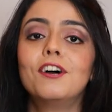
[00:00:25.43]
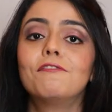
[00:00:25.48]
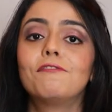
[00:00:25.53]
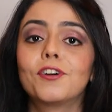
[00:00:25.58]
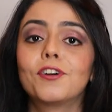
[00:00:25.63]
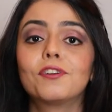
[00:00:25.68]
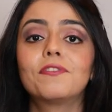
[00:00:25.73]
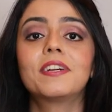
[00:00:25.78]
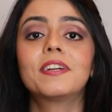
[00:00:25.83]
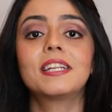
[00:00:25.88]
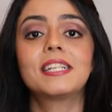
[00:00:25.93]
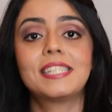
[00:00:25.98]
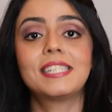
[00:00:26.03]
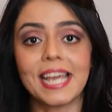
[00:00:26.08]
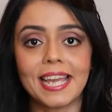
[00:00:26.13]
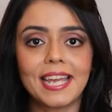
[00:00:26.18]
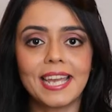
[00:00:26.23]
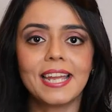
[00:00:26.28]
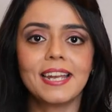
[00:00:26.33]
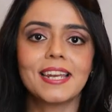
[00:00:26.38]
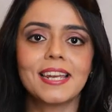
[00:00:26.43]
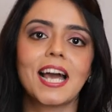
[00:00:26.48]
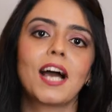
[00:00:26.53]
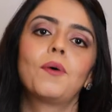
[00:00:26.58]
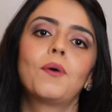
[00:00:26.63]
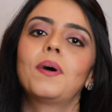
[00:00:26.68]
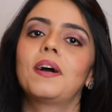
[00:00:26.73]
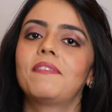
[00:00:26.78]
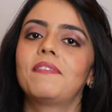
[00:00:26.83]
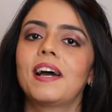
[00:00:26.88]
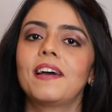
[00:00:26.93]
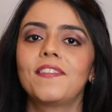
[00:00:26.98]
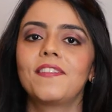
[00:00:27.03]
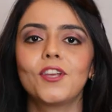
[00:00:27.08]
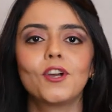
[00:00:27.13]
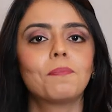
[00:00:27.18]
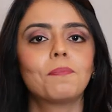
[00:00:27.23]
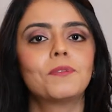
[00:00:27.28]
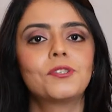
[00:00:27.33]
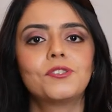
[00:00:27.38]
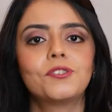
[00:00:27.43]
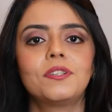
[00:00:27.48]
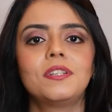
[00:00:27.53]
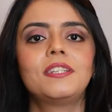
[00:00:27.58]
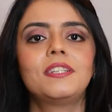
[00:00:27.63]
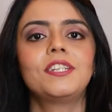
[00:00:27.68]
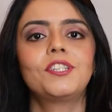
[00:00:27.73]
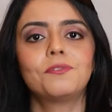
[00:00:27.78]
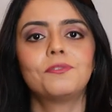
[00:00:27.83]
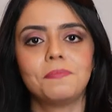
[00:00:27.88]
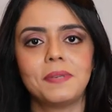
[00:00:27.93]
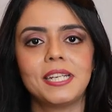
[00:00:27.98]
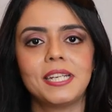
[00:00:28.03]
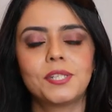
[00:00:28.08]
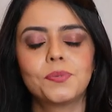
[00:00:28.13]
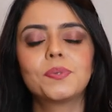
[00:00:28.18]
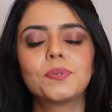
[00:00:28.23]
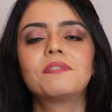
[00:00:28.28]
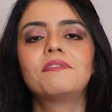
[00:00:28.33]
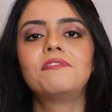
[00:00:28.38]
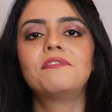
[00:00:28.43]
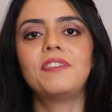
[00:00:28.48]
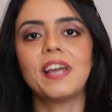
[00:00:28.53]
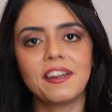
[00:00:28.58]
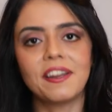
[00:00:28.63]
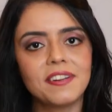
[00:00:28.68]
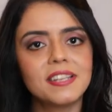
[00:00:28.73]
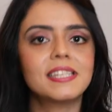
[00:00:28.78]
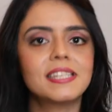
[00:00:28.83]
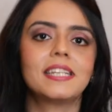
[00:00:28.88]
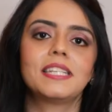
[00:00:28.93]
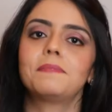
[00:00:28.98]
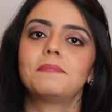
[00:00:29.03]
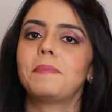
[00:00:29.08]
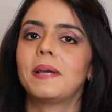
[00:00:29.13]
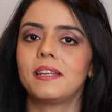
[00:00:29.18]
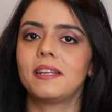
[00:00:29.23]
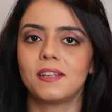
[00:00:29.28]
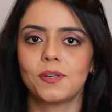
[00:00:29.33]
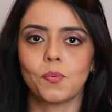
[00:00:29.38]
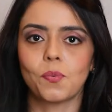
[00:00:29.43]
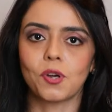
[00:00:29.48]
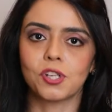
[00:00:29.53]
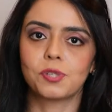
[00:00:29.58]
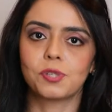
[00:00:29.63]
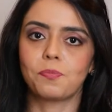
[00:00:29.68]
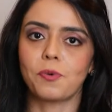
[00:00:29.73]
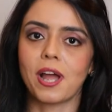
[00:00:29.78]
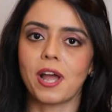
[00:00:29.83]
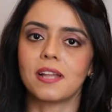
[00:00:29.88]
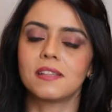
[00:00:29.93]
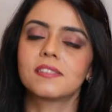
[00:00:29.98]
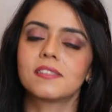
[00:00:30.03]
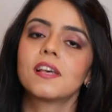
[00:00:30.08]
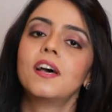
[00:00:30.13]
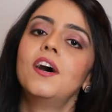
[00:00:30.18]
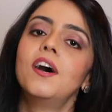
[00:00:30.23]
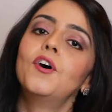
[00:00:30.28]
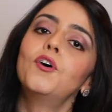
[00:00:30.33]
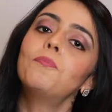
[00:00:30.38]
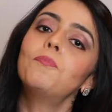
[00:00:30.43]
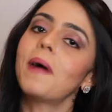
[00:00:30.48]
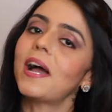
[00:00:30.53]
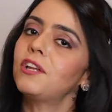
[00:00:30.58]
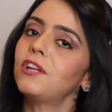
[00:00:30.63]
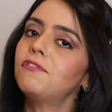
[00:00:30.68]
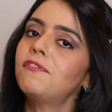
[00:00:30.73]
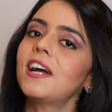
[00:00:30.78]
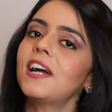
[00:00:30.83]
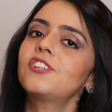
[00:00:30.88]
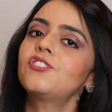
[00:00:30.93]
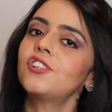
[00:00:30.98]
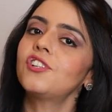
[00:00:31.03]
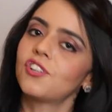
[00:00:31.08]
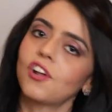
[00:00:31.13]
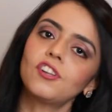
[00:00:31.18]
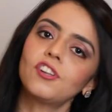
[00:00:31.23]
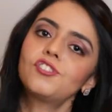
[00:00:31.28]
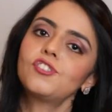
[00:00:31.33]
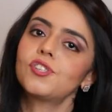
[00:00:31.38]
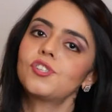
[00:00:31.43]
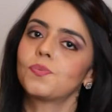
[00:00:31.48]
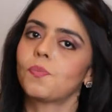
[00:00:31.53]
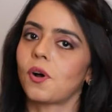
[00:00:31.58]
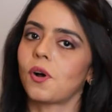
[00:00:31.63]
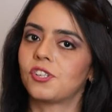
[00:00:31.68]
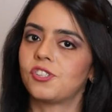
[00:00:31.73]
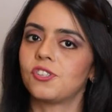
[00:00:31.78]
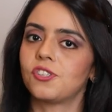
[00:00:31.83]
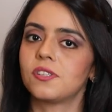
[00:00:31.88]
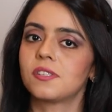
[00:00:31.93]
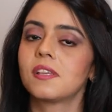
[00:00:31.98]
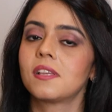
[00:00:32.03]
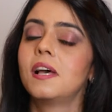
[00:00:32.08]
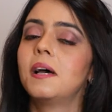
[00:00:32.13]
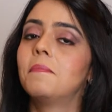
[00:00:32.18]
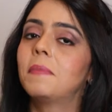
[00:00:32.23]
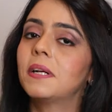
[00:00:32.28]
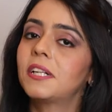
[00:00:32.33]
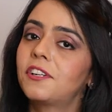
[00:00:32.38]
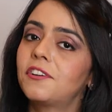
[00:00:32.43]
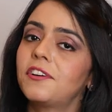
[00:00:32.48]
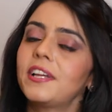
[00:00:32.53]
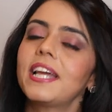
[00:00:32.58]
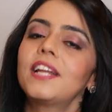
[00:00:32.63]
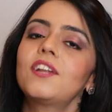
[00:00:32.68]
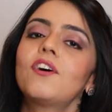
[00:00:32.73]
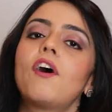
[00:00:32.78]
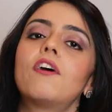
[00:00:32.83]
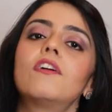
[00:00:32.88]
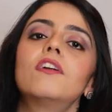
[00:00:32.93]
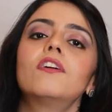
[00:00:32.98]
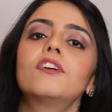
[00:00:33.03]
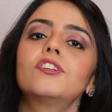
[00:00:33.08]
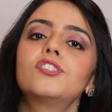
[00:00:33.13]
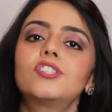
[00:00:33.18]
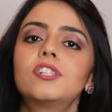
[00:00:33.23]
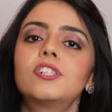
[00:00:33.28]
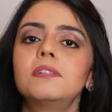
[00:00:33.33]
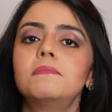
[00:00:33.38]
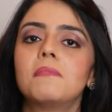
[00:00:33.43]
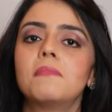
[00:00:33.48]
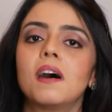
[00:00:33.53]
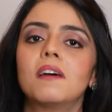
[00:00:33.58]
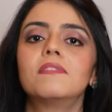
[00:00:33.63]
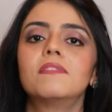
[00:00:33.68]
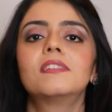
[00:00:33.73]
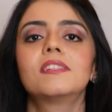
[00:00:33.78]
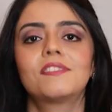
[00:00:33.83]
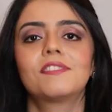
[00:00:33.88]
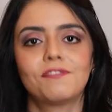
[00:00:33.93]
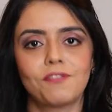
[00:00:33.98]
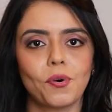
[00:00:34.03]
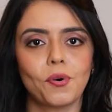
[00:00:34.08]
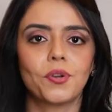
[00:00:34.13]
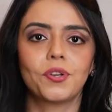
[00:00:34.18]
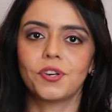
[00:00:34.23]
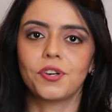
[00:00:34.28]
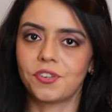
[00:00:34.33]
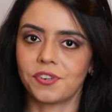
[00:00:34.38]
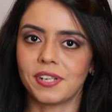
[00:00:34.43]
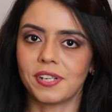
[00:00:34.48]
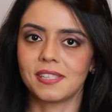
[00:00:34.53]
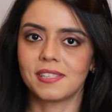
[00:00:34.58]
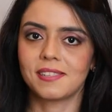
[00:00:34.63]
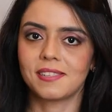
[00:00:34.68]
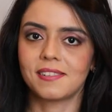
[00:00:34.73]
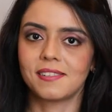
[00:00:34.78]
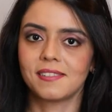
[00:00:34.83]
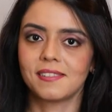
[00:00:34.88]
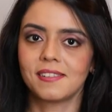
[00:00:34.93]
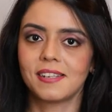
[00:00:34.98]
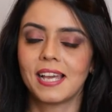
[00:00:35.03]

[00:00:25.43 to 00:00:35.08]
For over a decade now, I've had the opportunity to meet with various independent watch brands who manufacture not just watches but create horological marvels for your wrist.